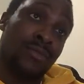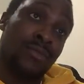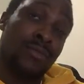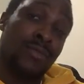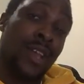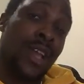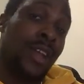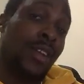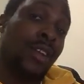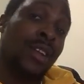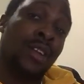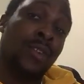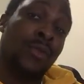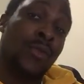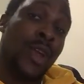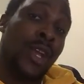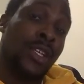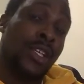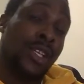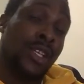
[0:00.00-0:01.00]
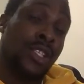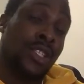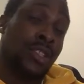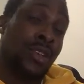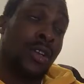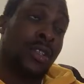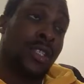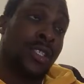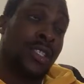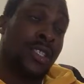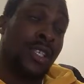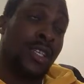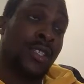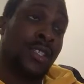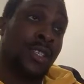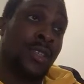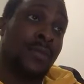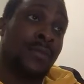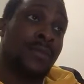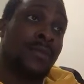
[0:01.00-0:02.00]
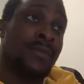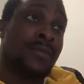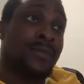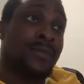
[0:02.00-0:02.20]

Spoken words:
not a good way to start the season.